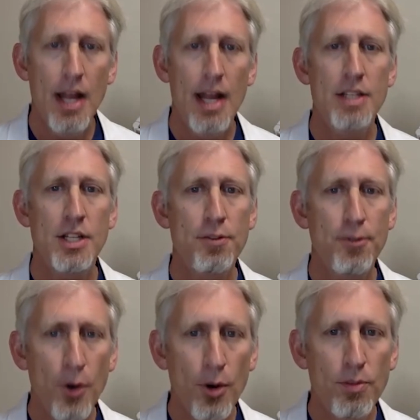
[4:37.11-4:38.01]
It's
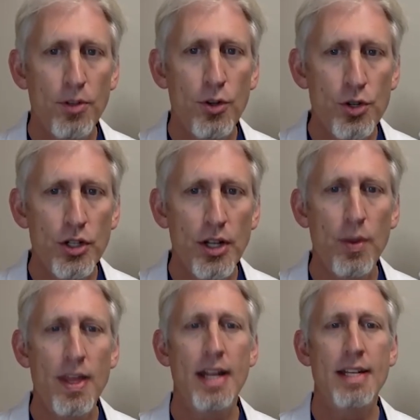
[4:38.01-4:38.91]
confirmed usually
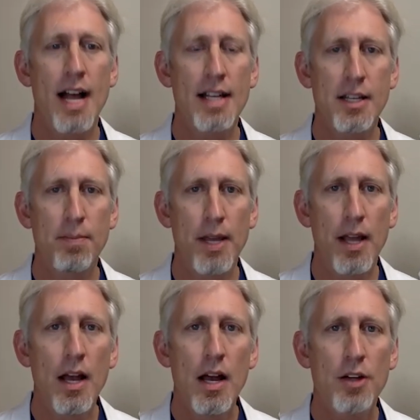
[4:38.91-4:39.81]
with an endoscopy,
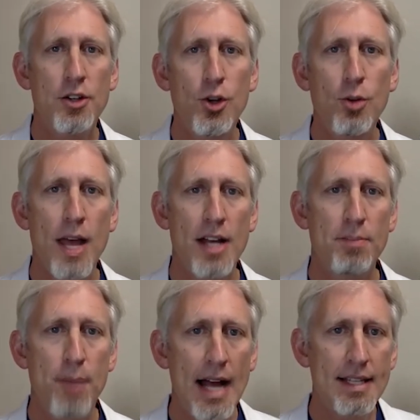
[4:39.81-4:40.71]
the tube that is
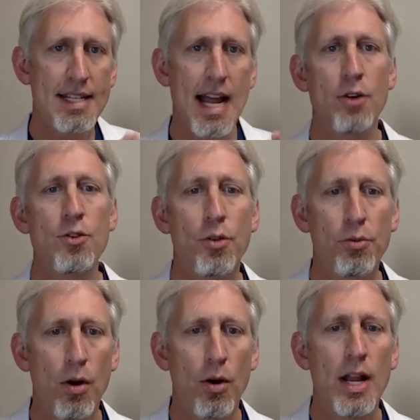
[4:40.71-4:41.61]
passed down your
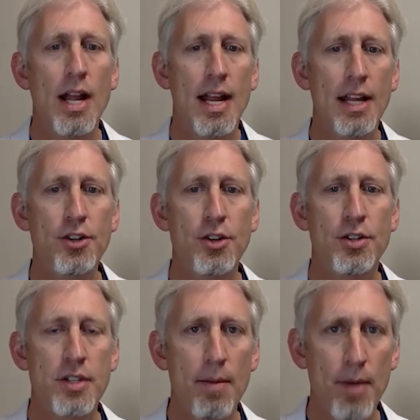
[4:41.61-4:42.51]
throat into your
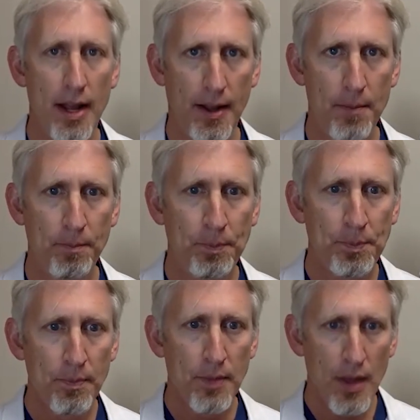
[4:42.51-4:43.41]
stomach,
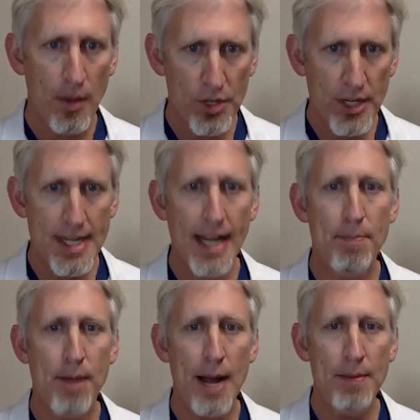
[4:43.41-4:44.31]
which can take a
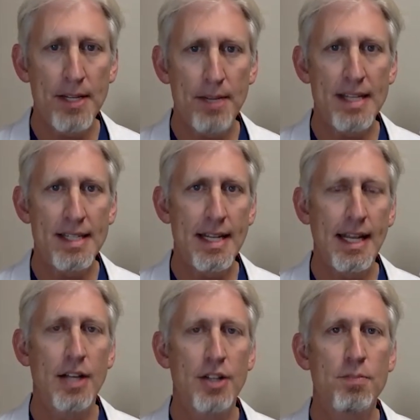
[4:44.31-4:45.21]
biopsy by
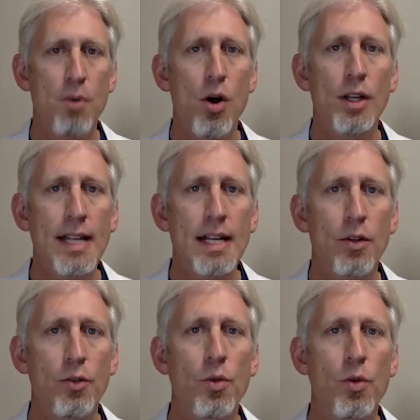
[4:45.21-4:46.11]
sticking a small needle
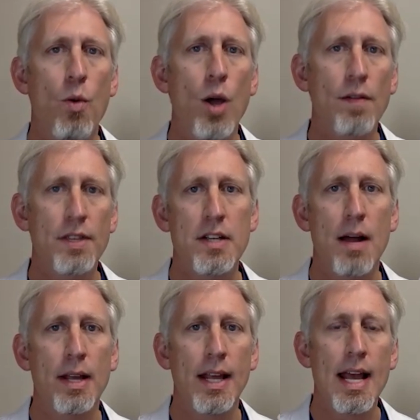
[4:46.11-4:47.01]
through the wall of the
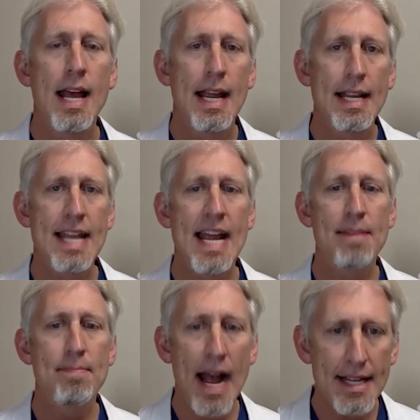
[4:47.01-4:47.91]
stomach into any
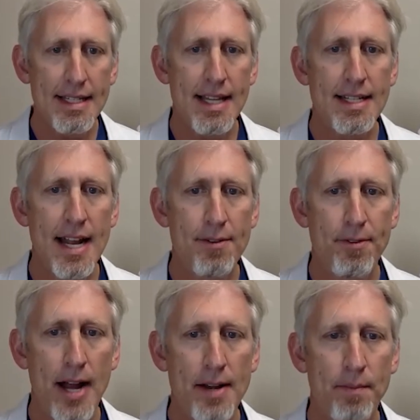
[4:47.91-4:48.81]
masses
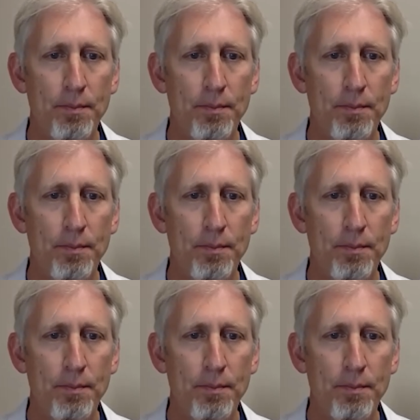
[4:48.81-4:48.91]
identified.